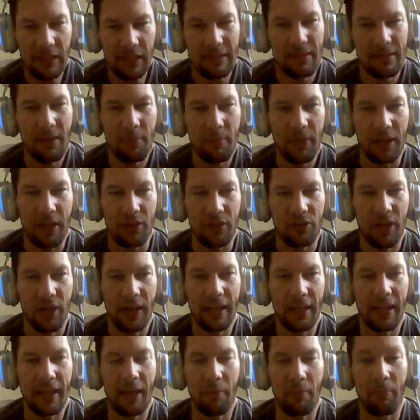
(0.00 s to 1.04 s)
something. Try
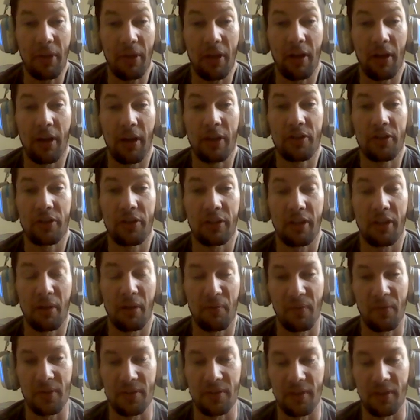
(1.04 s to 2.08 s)
to get beyond your
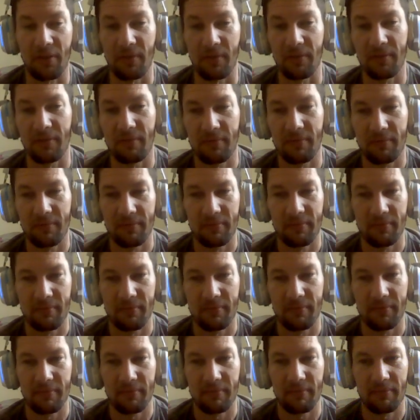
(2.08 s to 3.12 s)
comfort zone.
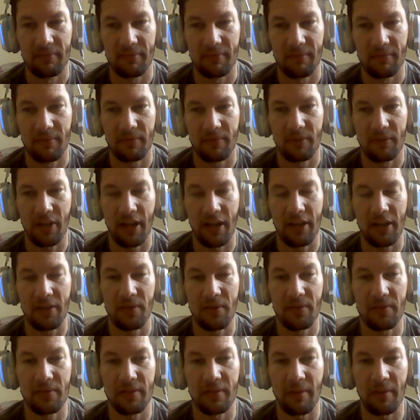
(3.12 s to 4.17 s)
Try to
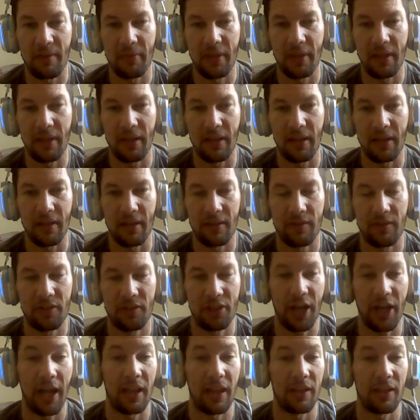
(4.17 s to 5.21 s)
do something
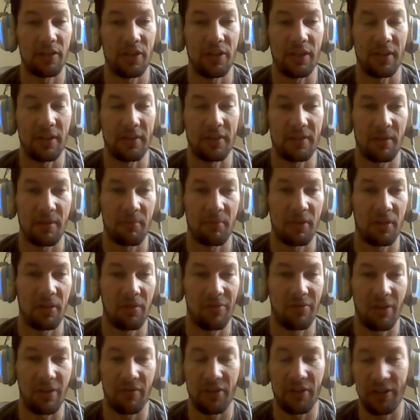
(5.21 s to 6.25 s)
challenging, something
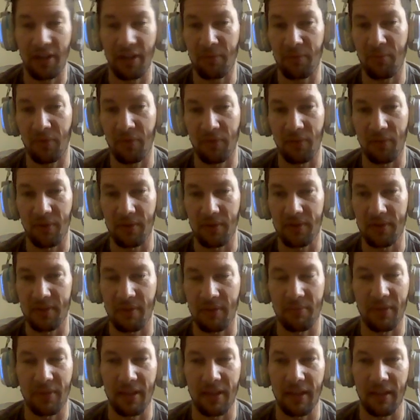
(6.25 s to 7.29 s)
you've never done before,
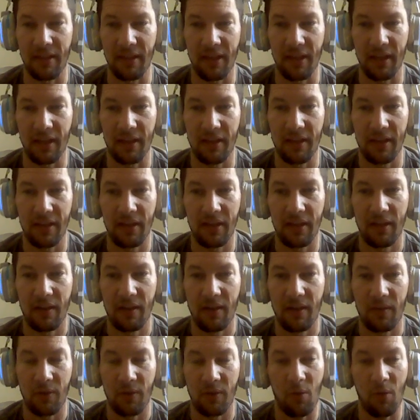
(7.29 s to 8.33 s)
something that
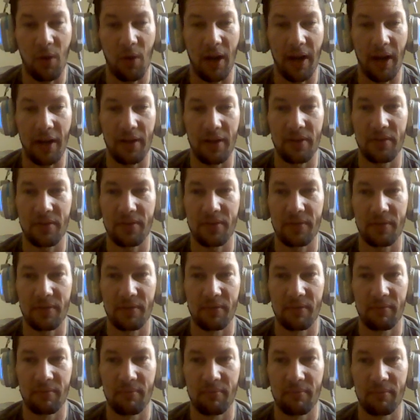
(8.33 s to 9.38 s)
requires
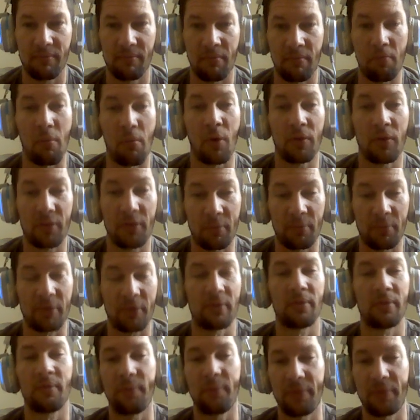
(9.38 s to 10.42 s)

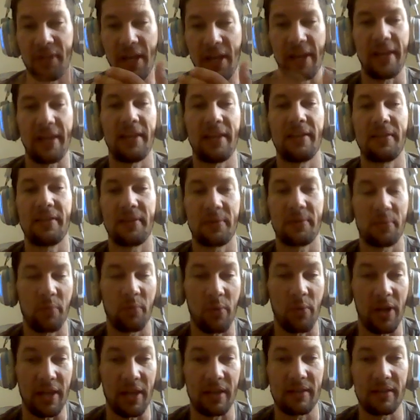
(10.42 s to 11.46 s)
multiple days,
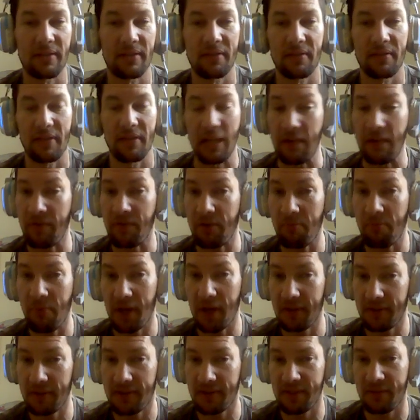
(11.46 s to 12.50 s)
weeks, even
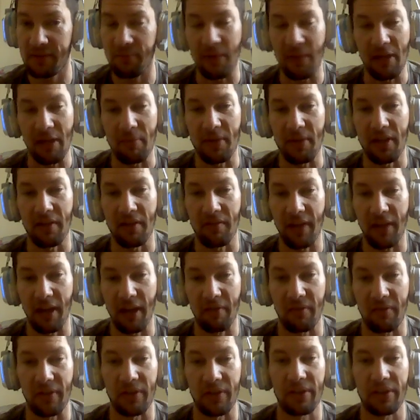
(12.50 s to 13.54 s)
months, maybe, of
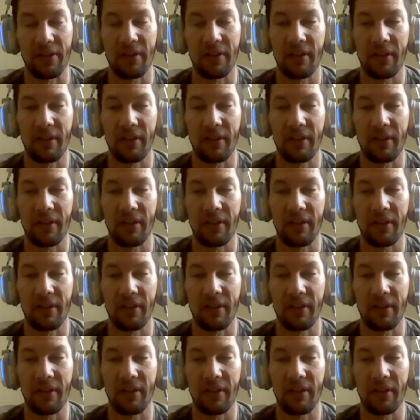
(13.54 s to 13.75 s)
effort